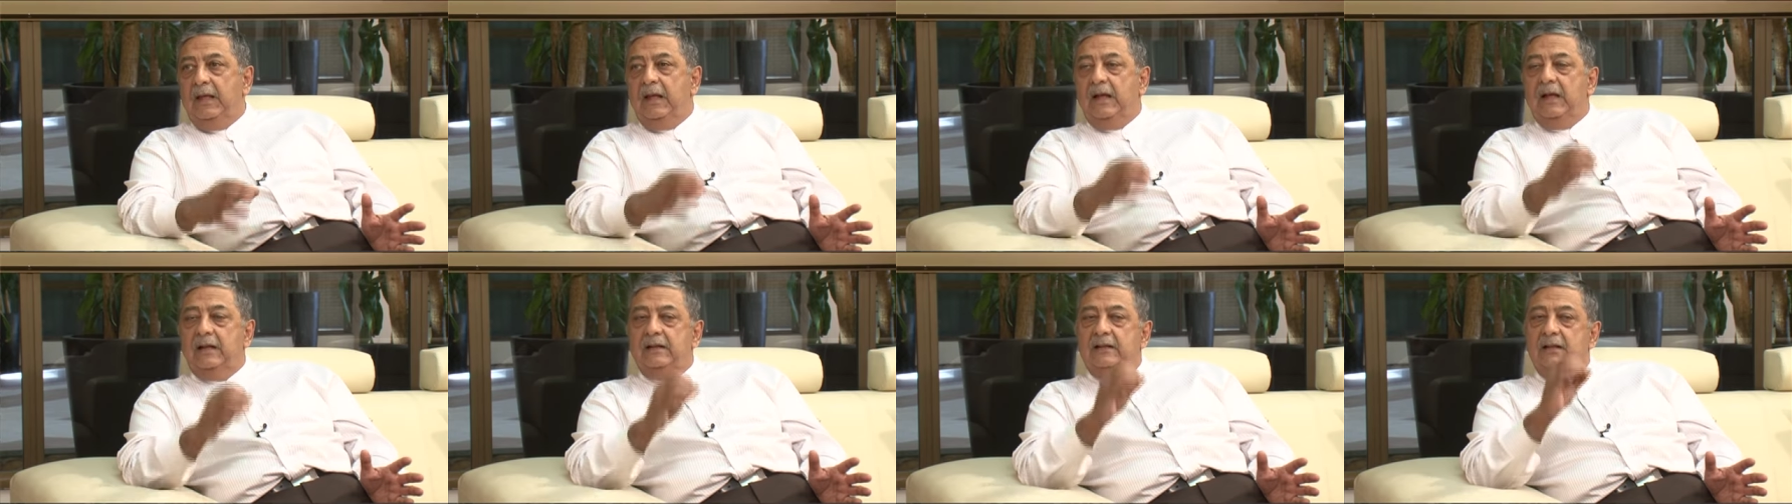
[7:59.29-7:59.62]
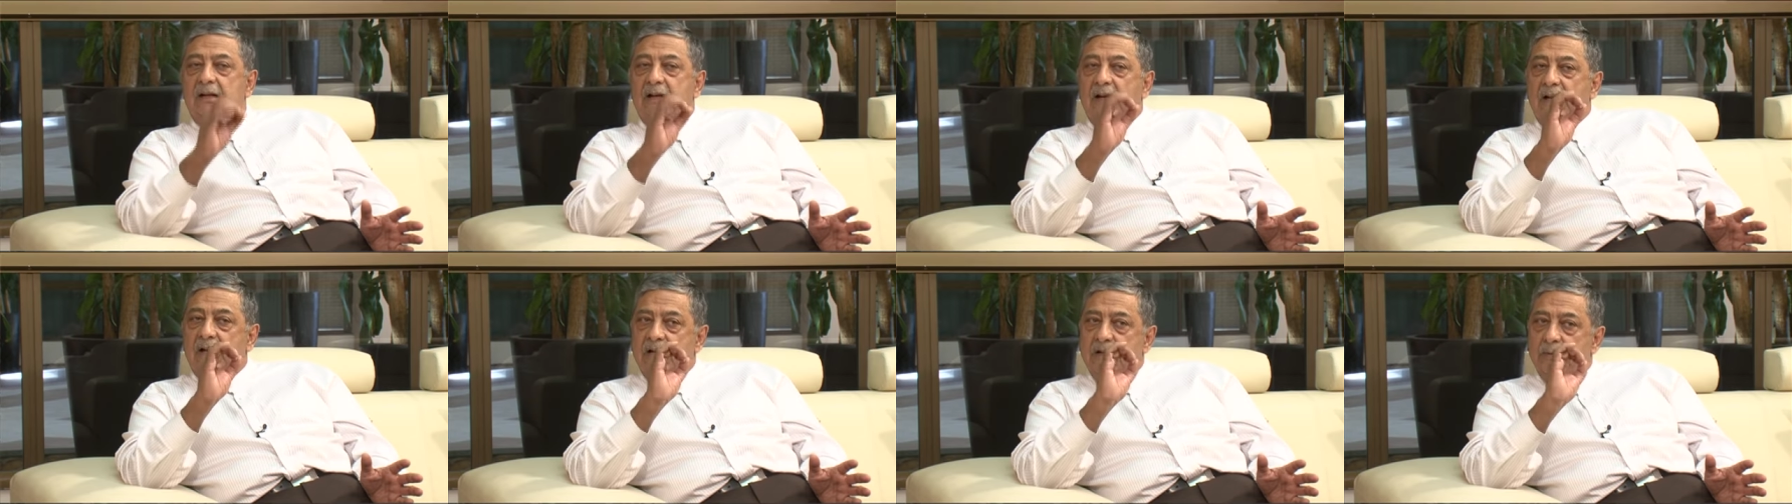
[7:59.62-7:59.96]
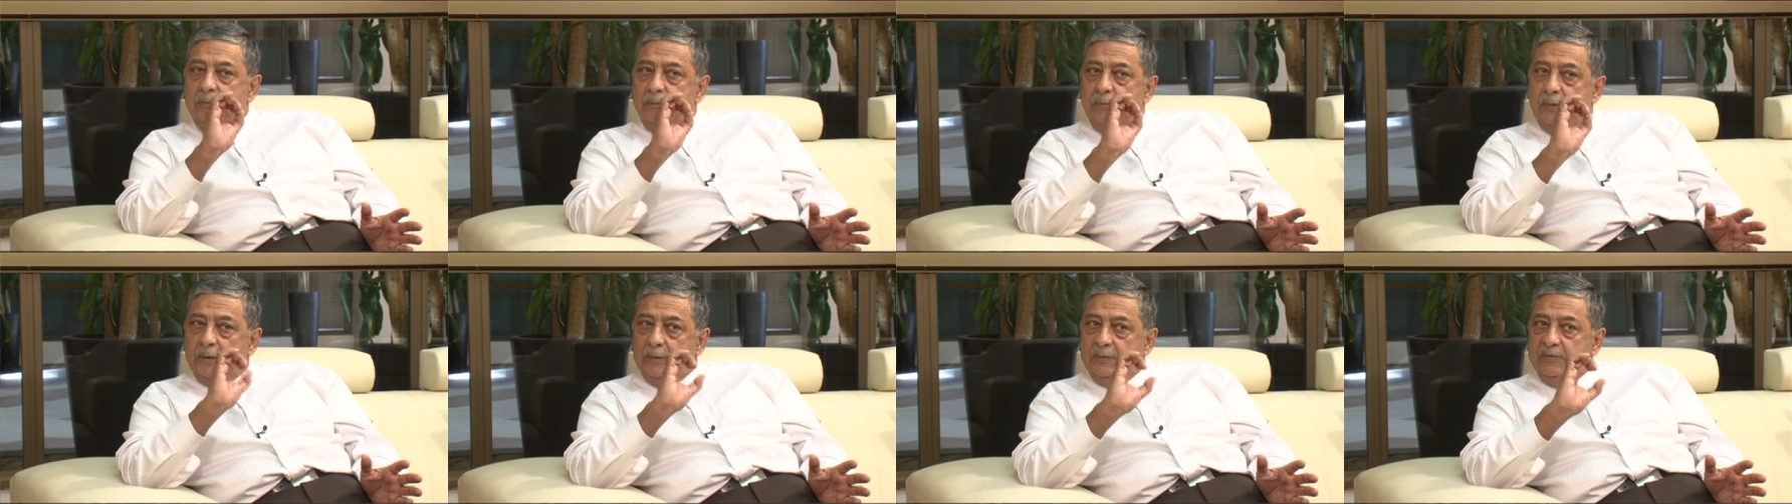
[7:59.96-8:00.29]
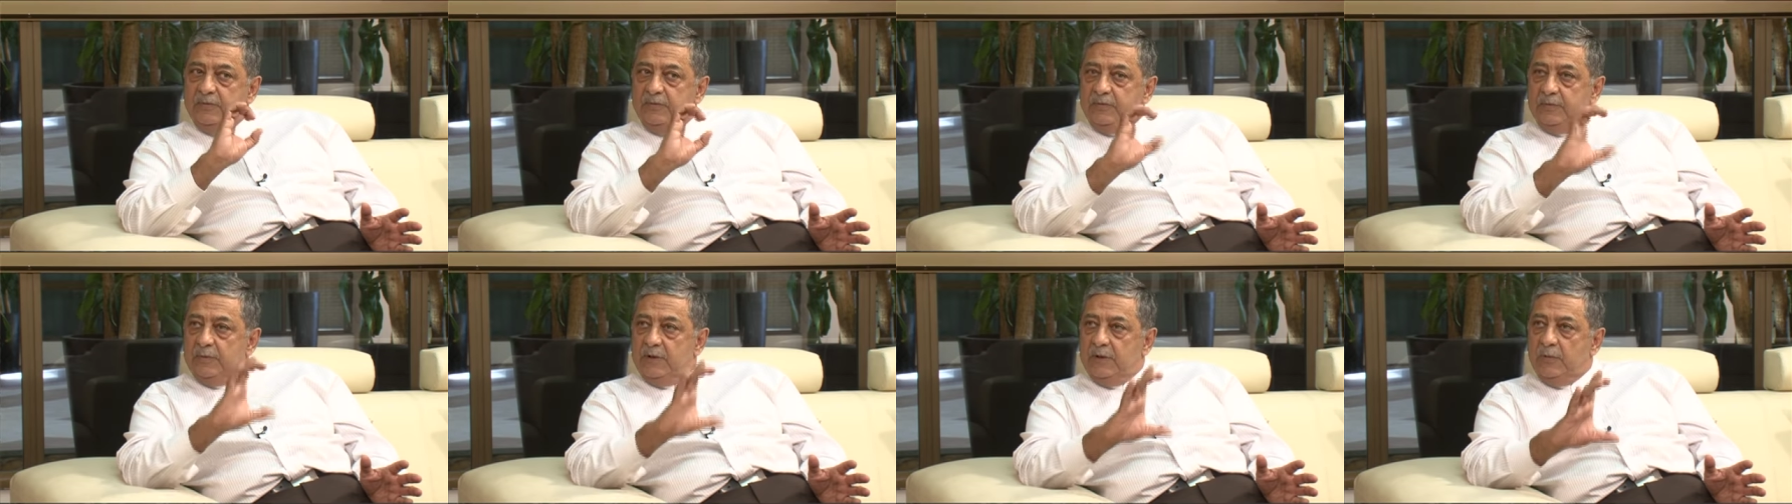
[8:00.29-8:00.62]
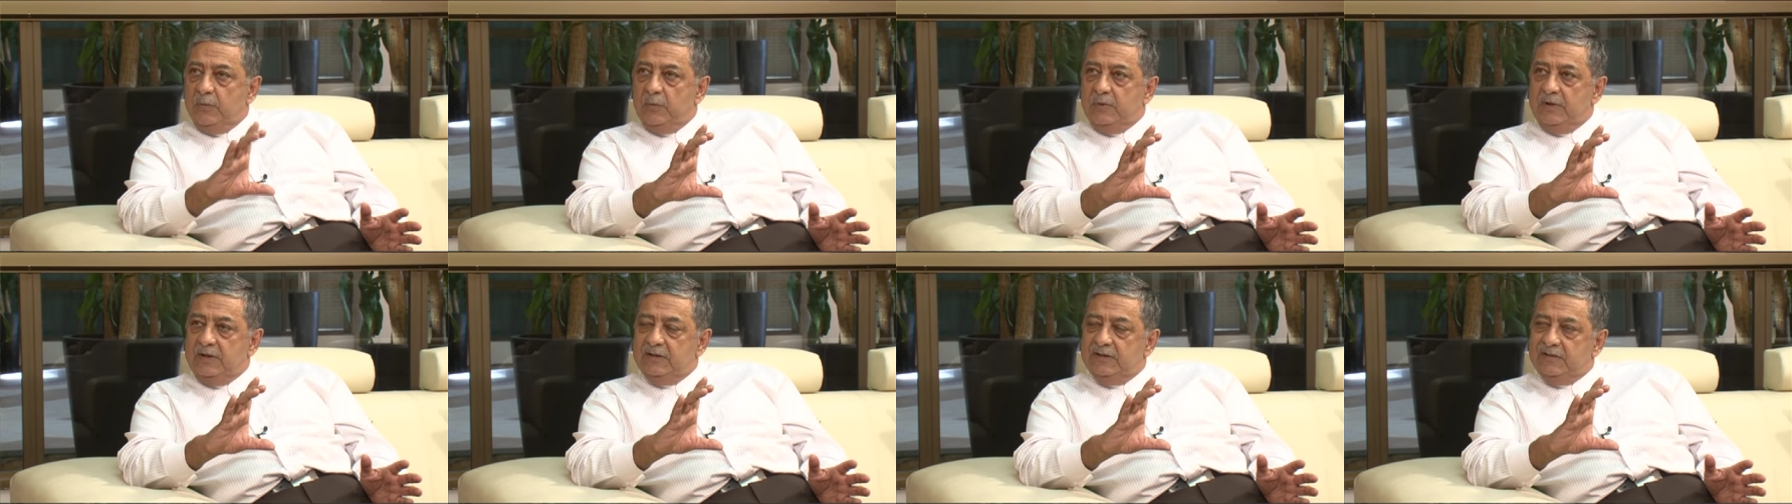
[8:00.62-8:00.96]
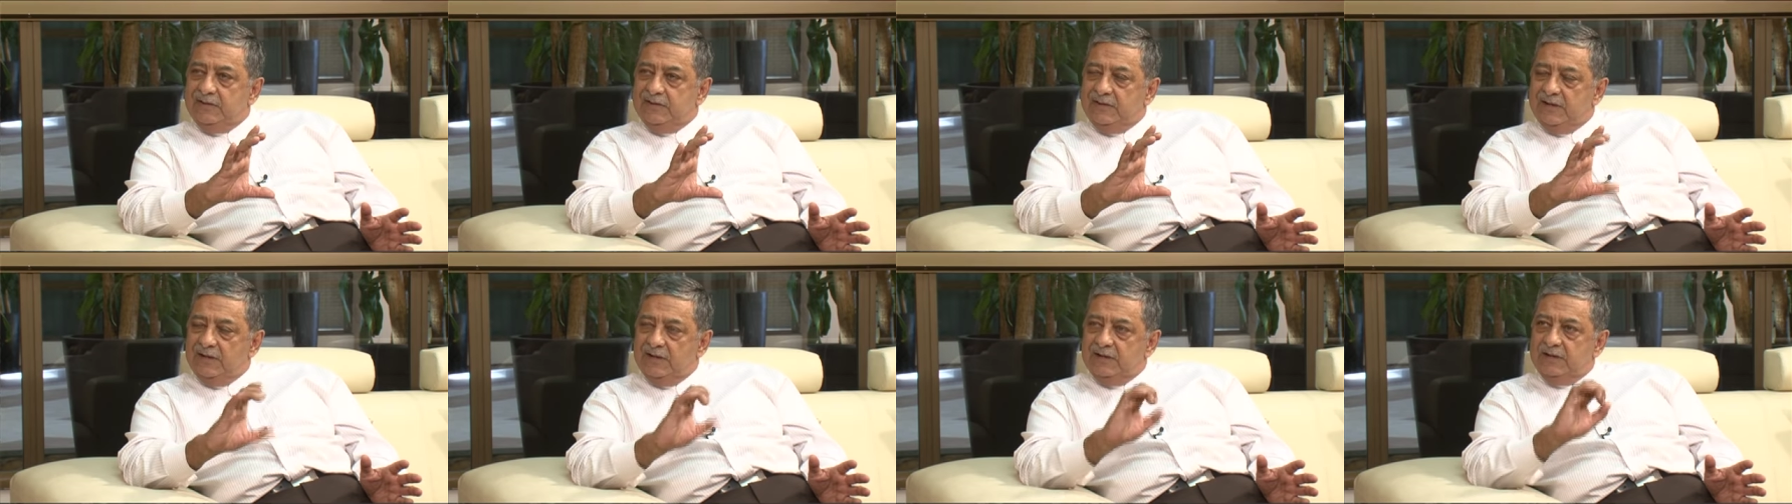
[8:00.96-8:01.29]
And then like a pap smear, we
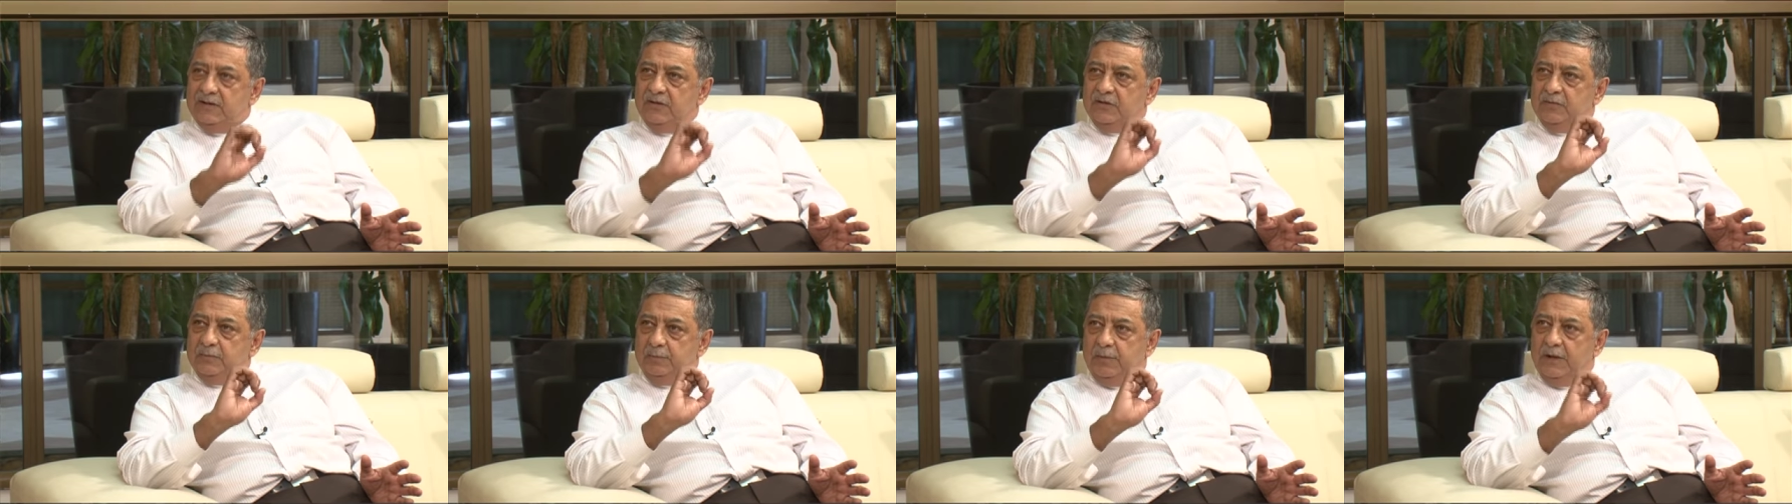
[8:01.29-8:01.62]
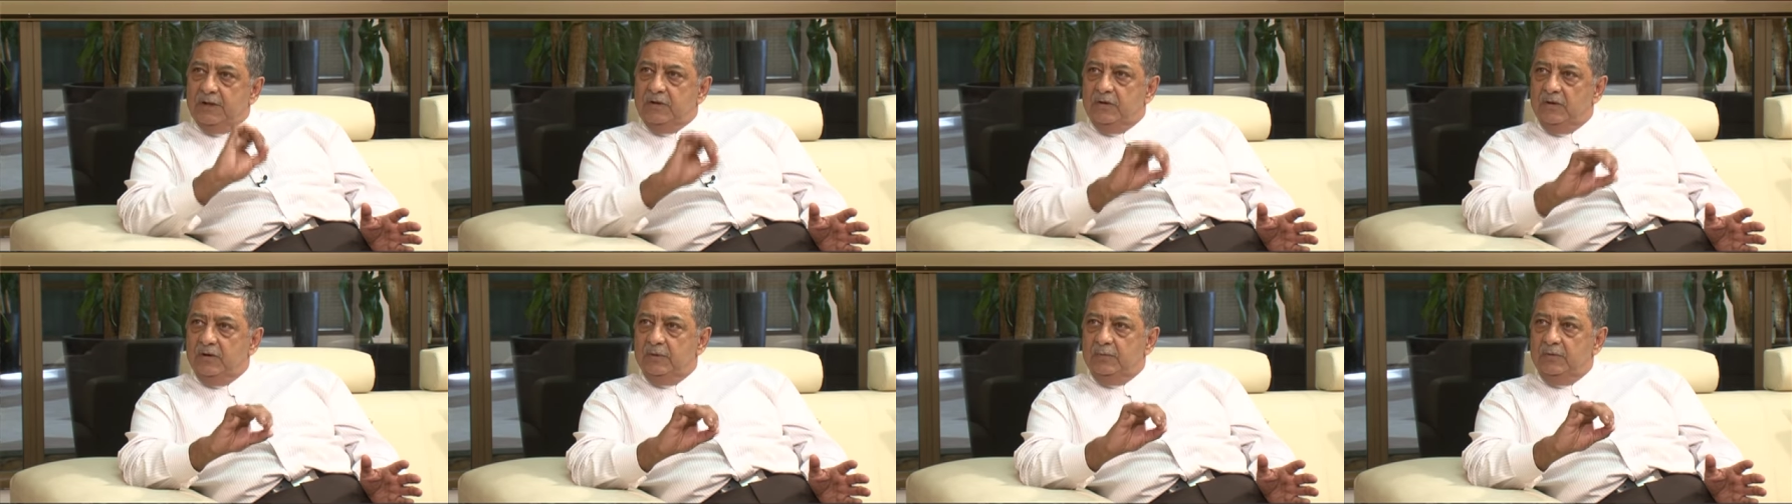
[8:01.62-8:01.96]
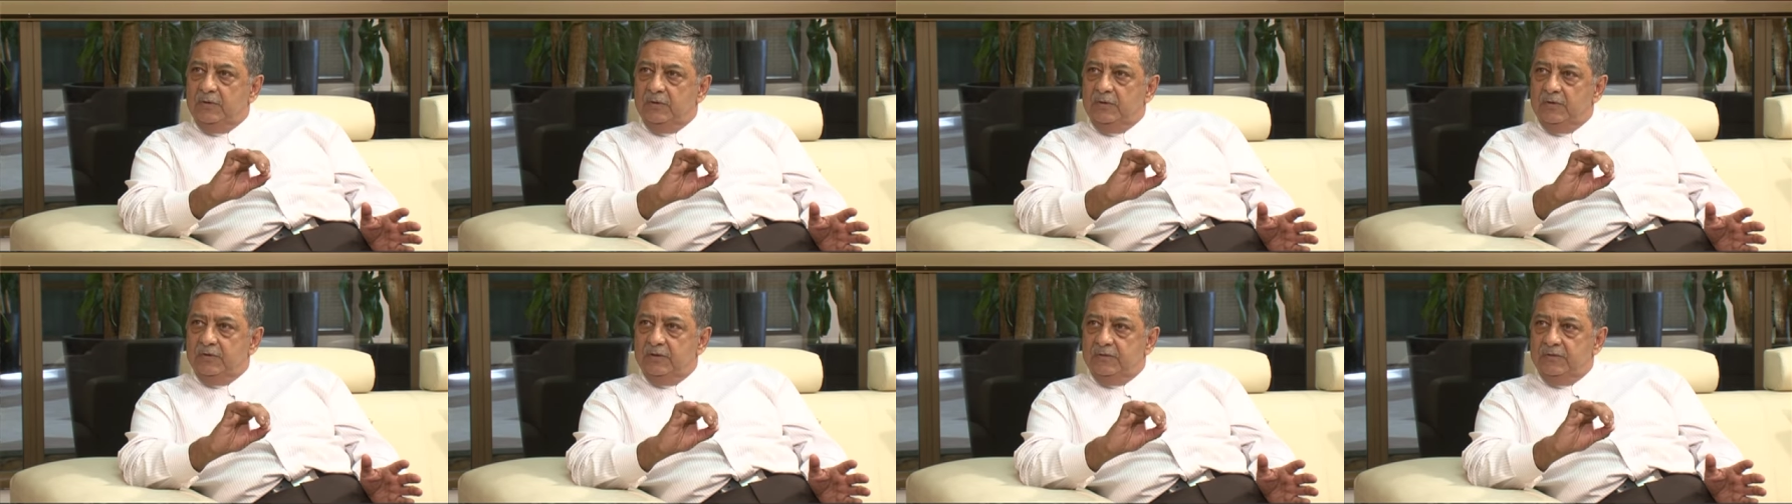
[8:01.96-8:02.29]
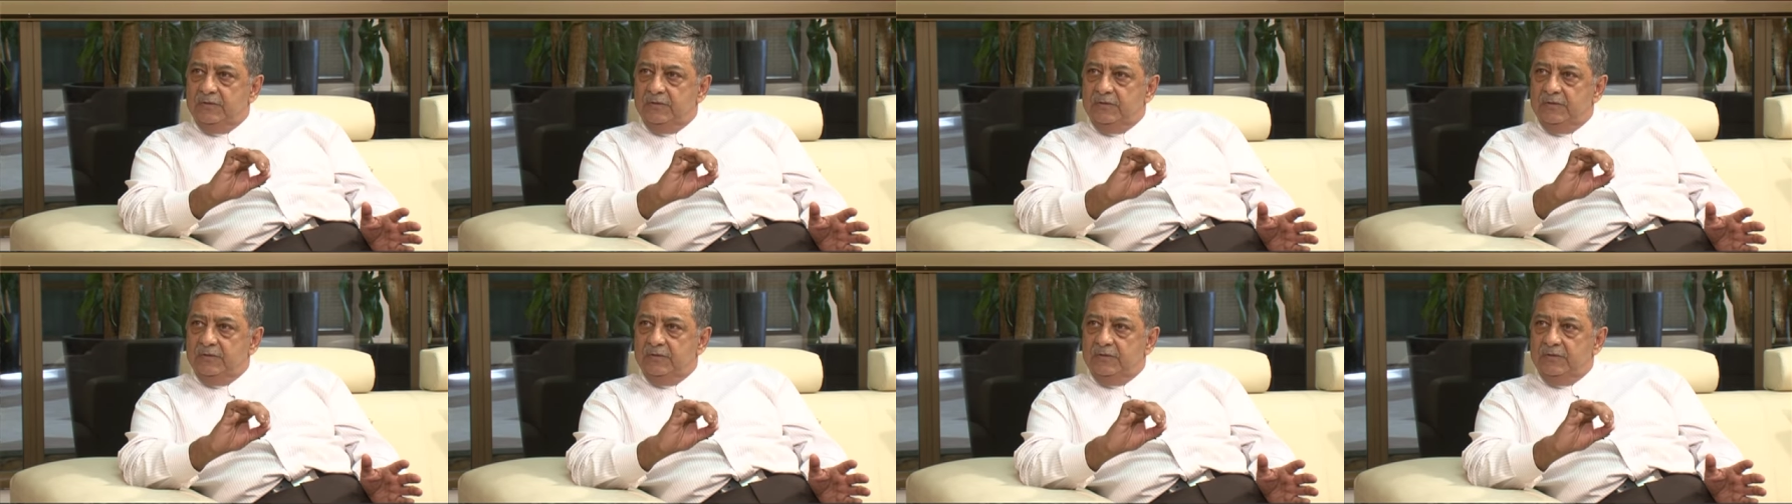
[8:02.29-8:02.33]
insert a speculum into the